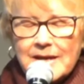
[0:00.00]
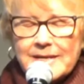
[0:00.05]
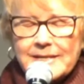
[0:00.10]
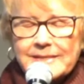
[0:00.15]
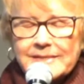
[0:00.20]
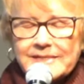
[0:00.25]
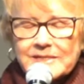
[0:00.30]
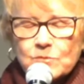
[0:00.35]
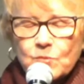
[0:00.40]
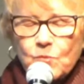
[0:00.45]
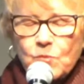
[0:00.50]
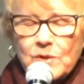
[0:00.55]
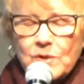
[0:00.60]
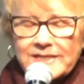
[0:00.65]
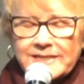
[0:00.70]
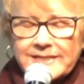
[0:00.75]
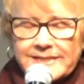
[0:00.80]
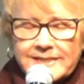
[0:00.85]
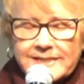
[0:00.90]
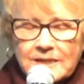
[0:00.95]
is
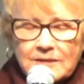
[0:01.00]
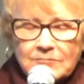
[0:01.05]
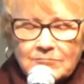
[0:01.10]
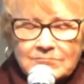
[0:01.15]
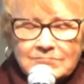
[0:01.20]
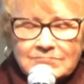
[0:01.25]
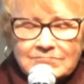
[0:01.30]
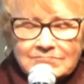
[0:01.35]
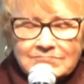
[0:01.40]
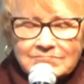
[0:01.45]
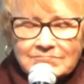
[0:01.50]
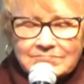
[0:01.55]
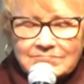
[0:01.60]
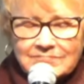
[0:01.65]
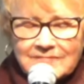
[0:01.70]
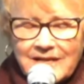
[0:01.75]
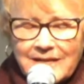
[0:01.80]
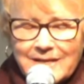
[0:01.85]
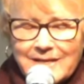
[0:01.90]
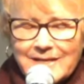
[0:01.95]
wisdom,
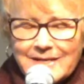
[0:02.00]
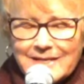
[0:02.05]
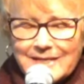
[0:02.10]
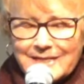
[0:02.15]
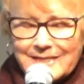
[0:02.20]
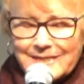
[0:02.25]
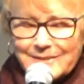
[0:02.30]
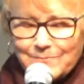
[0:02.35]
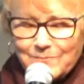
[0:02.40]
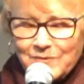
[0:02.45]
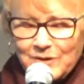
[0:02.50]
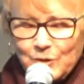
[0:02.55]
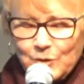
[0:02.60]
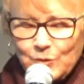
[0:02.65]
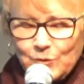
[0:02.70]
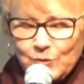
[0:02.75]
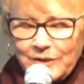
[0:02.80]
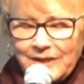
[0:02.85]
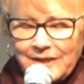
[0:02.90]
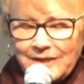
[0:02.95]
is
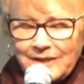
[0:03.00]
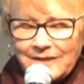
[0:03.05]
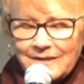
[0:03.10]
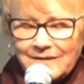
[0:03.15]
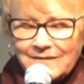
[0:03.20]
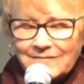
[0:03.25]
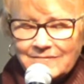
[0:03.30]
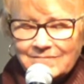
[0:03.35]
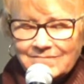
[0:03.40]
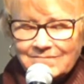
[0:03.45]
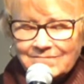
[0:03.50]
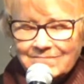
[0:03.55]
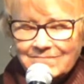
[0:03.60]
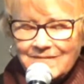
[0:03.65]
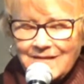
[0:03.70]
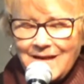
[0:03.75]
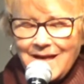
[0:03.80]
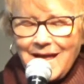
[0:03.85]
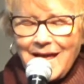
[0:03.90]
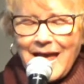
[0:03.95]
beauty,
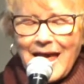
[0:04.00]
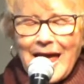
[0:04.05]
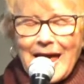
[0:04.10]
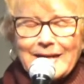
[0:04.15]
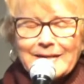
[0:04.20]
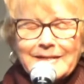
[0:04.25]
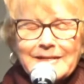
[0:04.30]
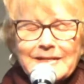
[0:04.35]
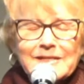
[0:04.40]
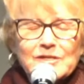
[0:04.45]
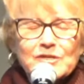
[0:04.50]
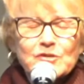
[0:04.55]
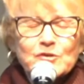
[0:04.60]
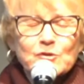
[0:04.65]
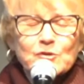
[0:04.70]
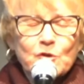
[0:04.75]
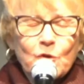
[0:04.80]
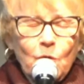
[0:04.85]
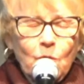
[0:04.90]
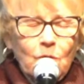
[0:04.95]
and is
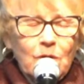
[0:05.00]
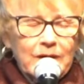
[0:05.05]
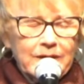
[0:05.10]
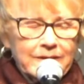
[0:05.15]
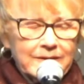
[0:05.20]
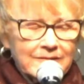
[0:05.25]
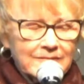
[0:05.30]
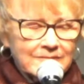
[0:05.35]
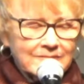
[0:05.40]
joy.